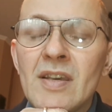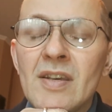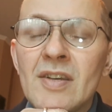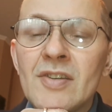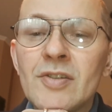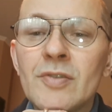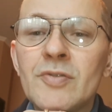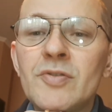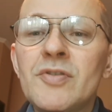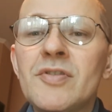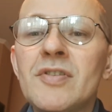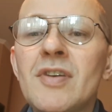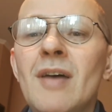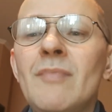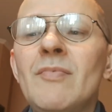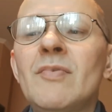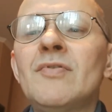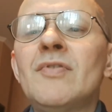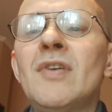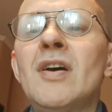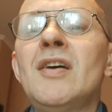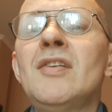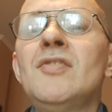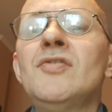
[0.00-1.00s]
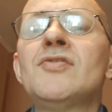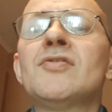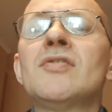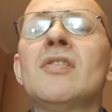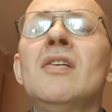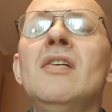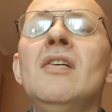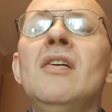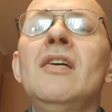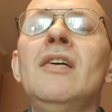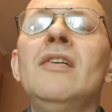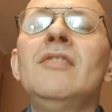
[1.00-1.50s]
So to summarize,
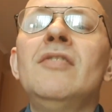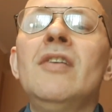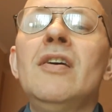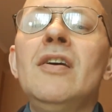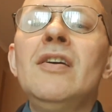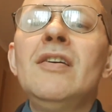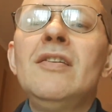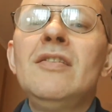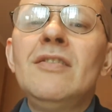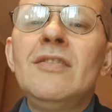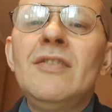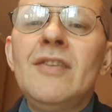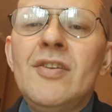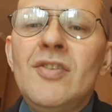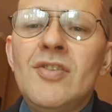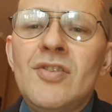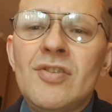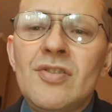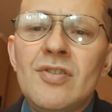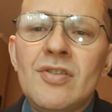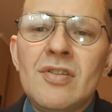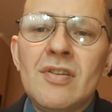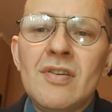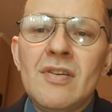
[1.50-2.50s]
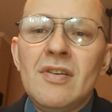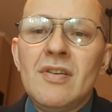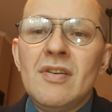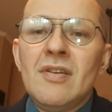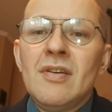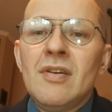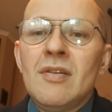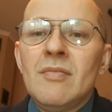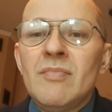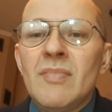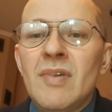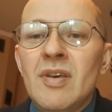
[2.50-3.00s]
in English,
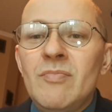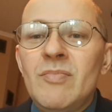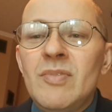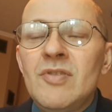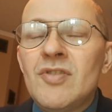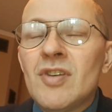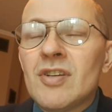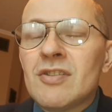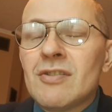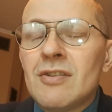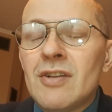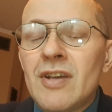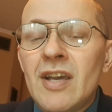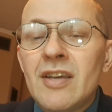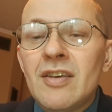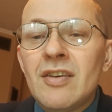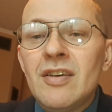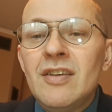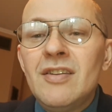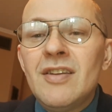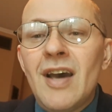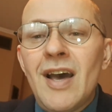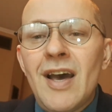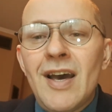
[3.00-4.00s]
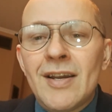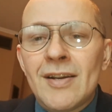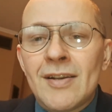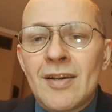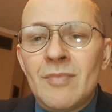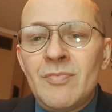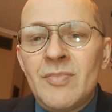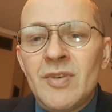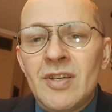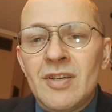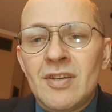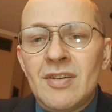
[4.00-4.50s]
maybe just like in
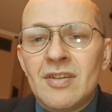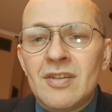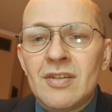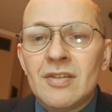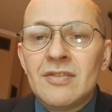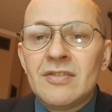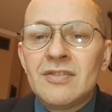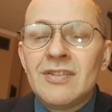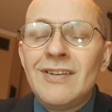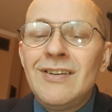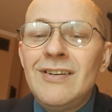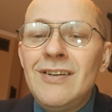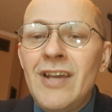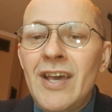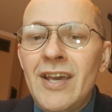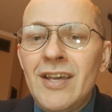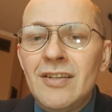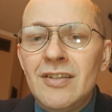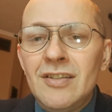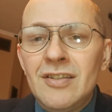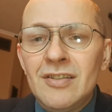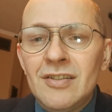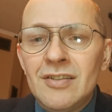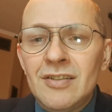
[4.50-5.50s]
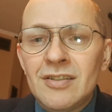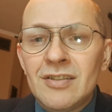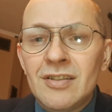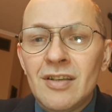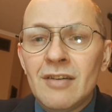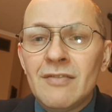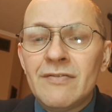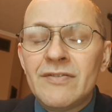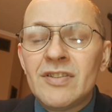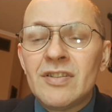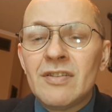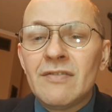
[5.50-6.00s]
Arabic, the length
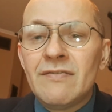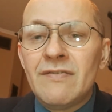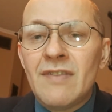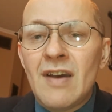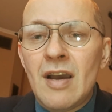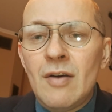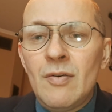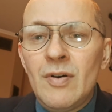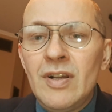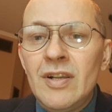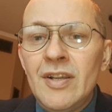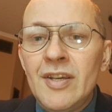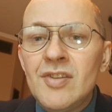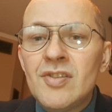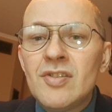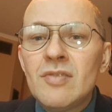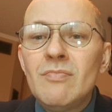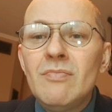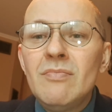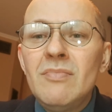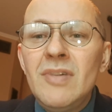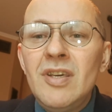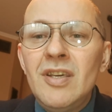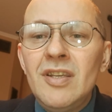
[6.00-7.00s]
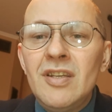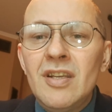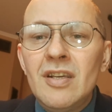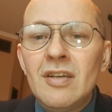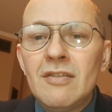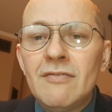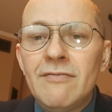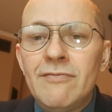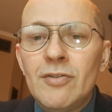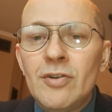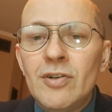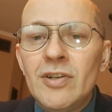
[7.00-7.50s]
of the vowel is
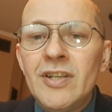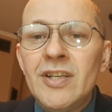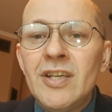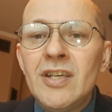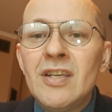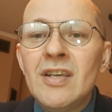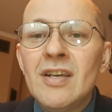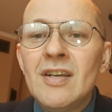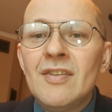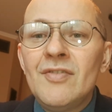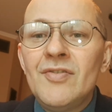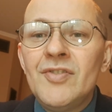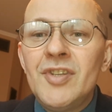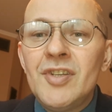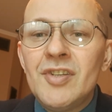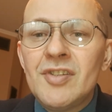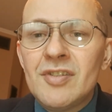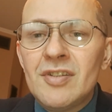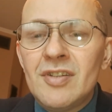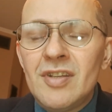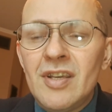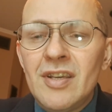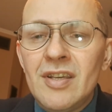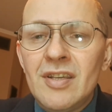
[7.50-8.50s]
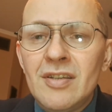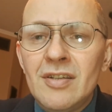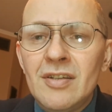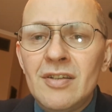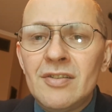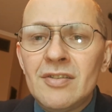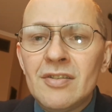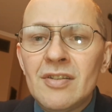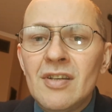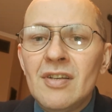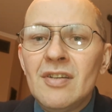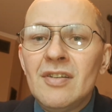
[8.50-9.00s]
meaningfully
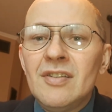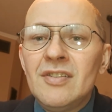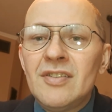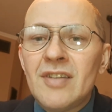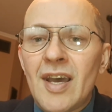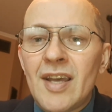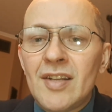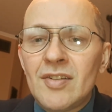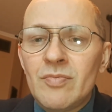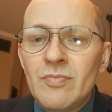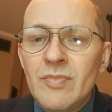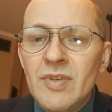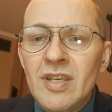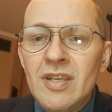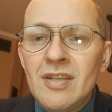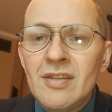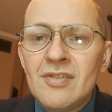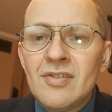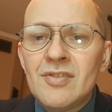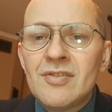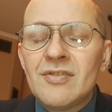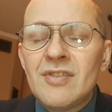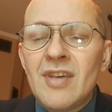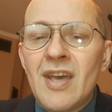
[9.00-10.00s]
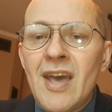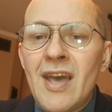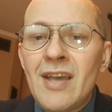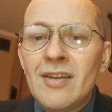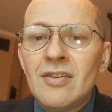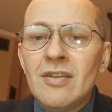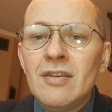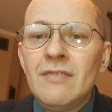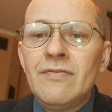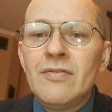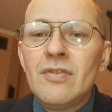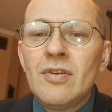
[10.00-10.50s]
distinct. That means that
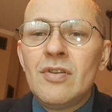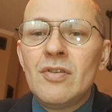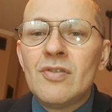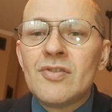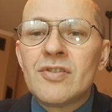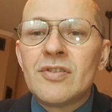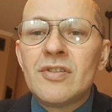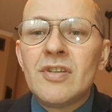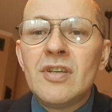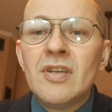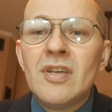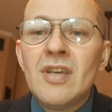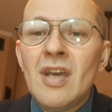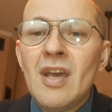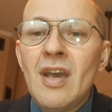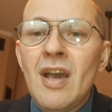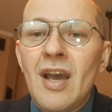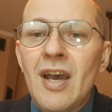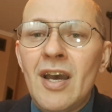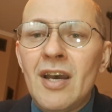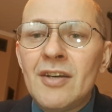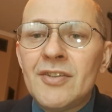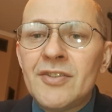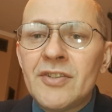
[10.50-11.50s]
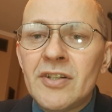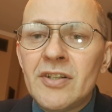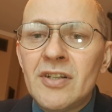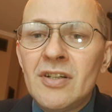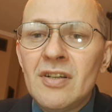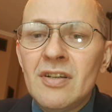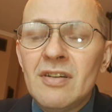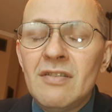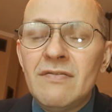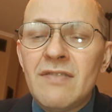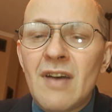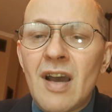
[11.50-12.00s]
if you use the
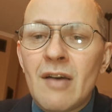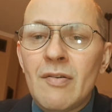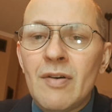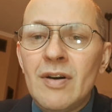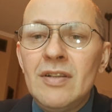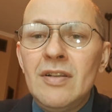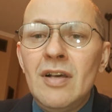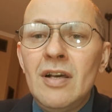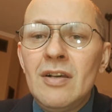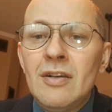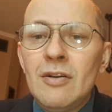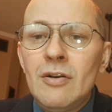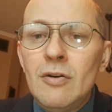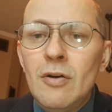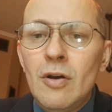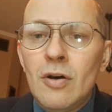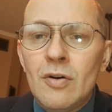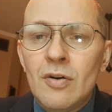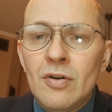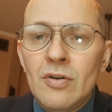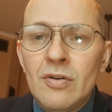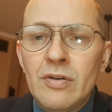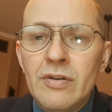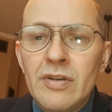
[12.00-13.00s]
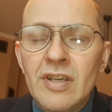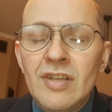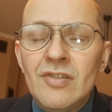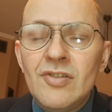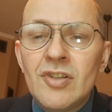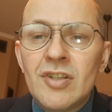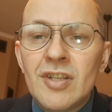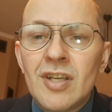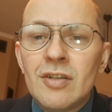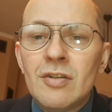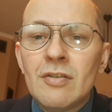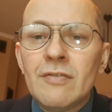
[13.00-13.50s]
other vowel, long
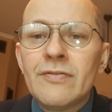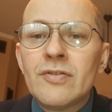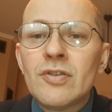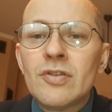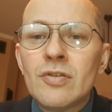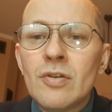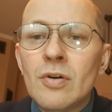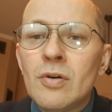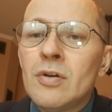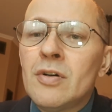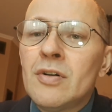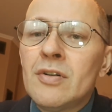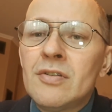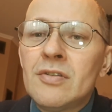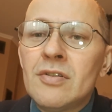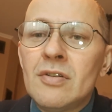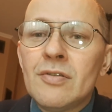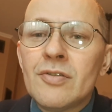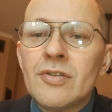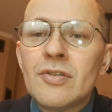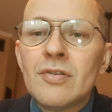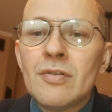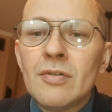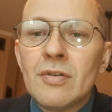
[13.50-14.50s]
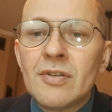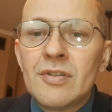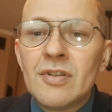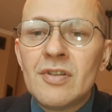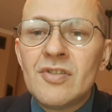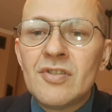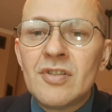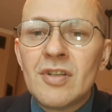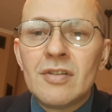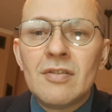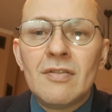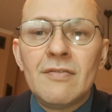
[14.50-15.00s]
instead of short, or short
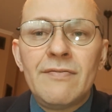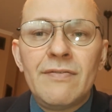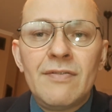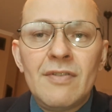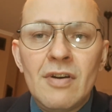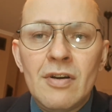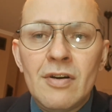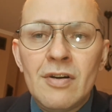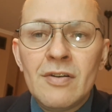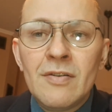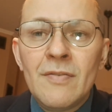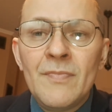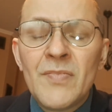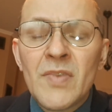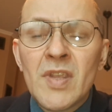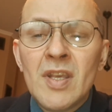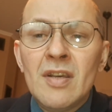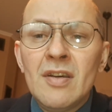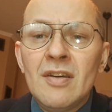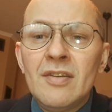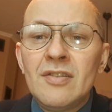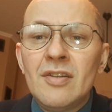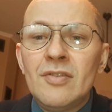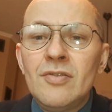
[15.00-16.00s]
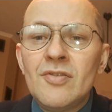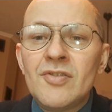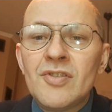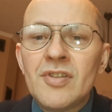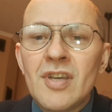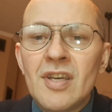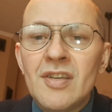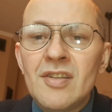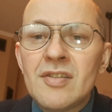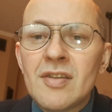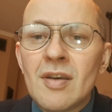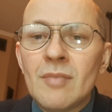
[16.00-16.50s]
instead of long, then you
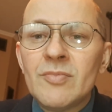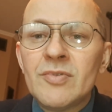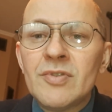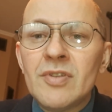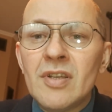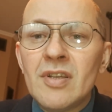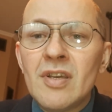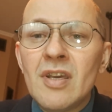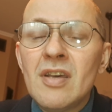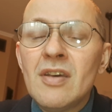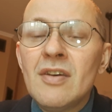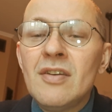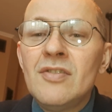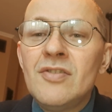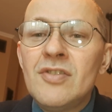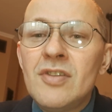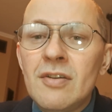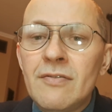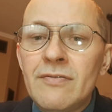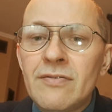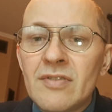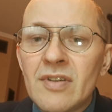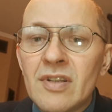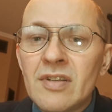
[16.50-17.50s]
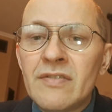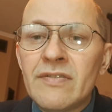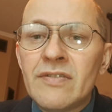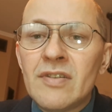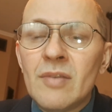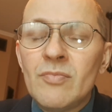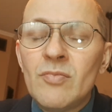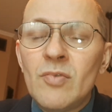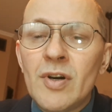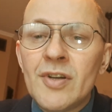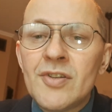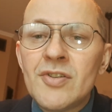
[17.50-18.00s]
say something different
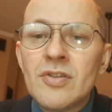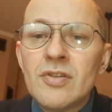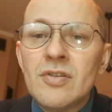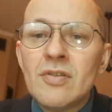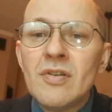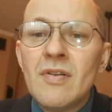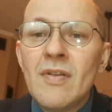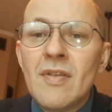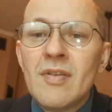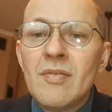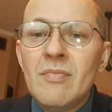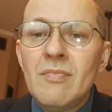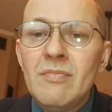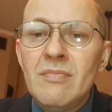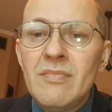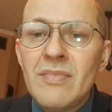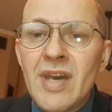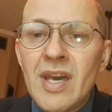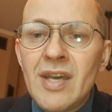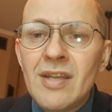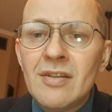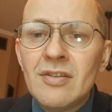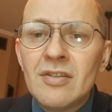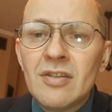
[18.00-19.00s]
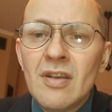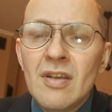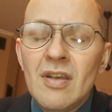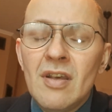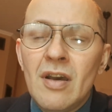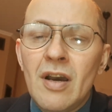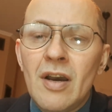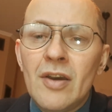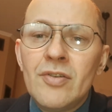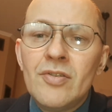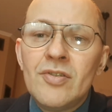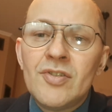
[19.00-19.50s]
from what you meant.
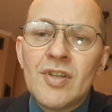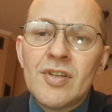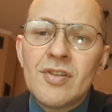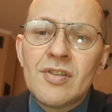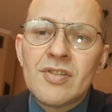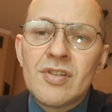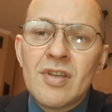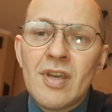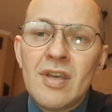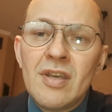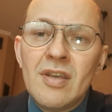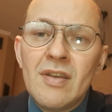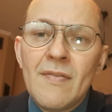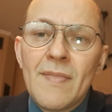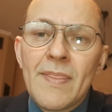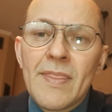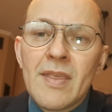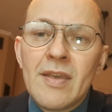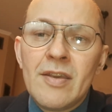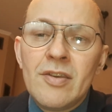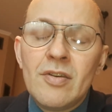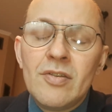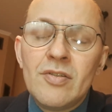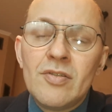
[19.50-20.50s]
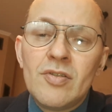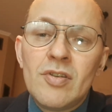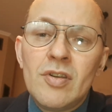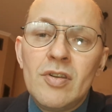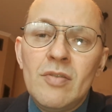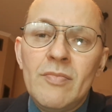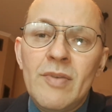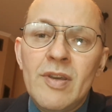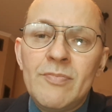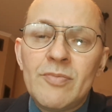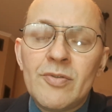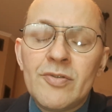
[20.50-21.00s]
Or you just say,
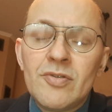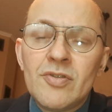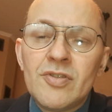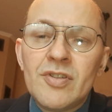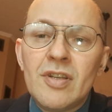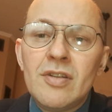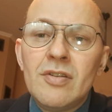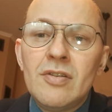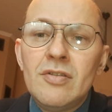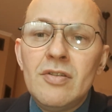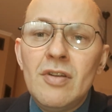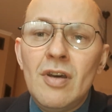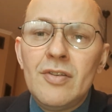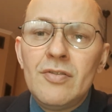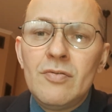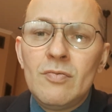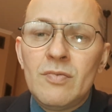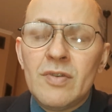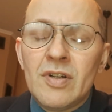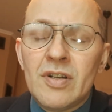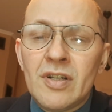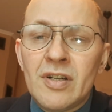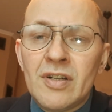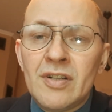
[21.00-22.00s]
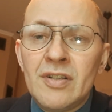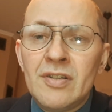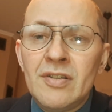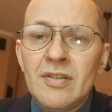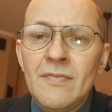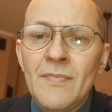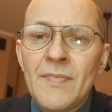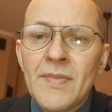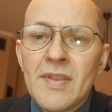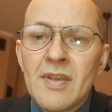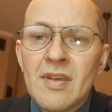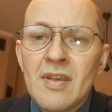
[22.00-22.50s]
you may produce a
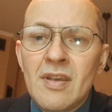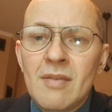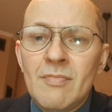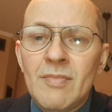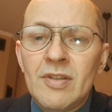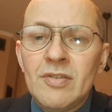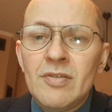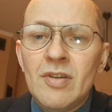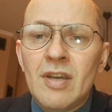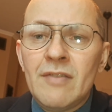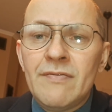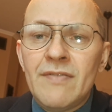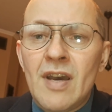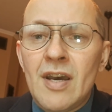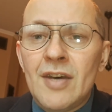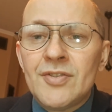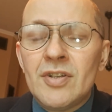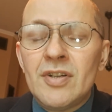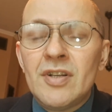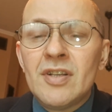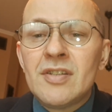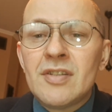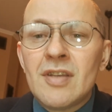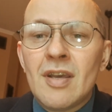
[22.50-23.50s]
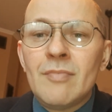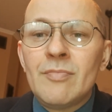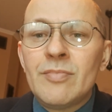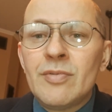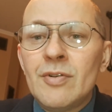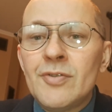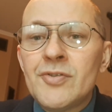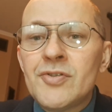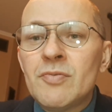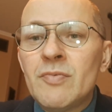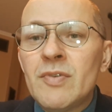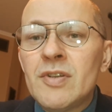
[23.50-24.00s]
non-word, but you have other
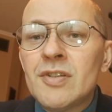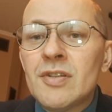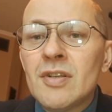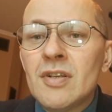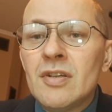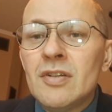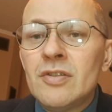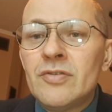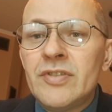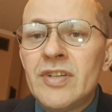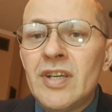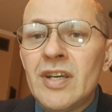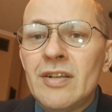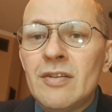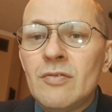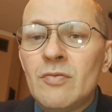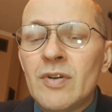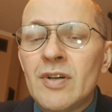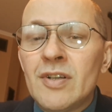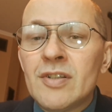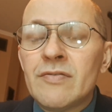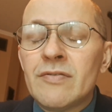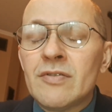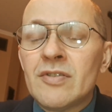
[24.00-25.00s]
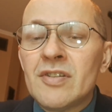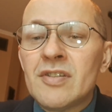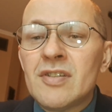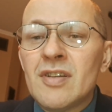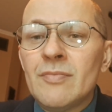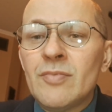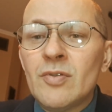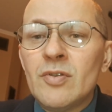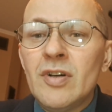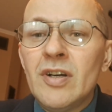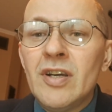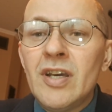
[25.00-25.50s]
examples with real words. For
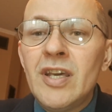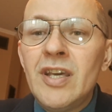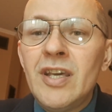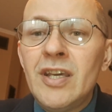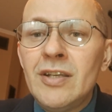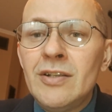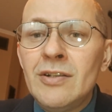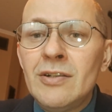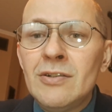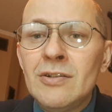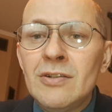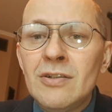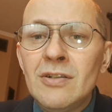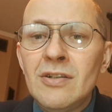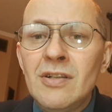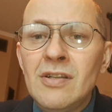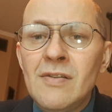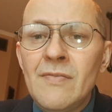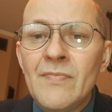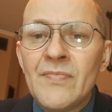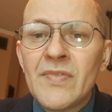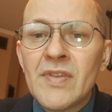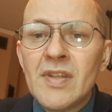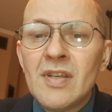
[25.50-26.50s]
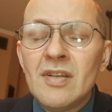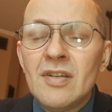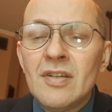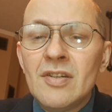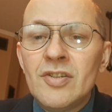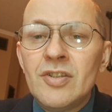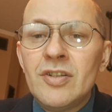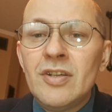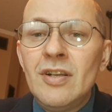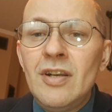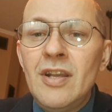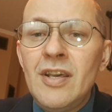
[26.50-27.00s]
example, a hill,
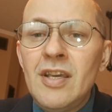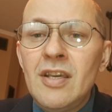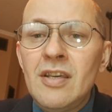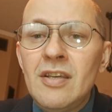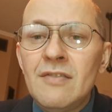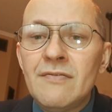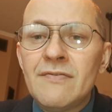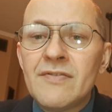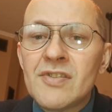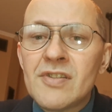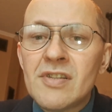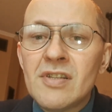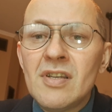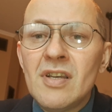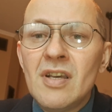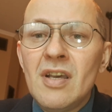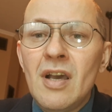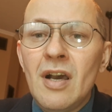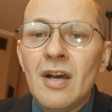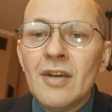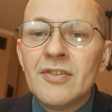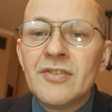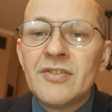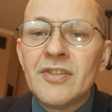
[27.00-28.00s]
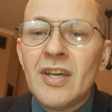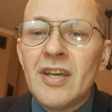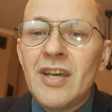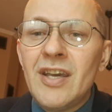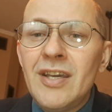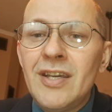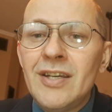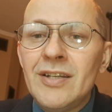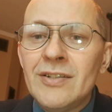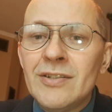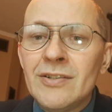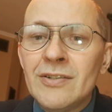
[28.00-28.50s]
she lives on the
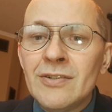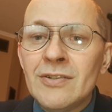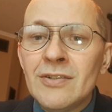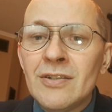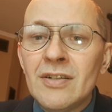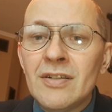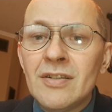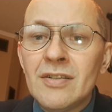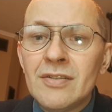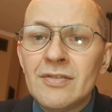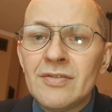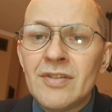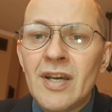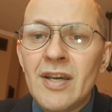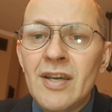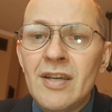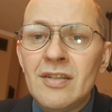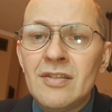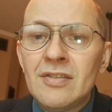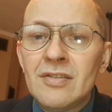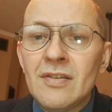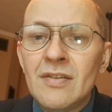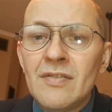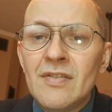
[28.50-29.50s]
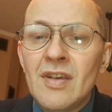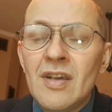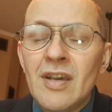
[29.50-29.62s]
hill, right?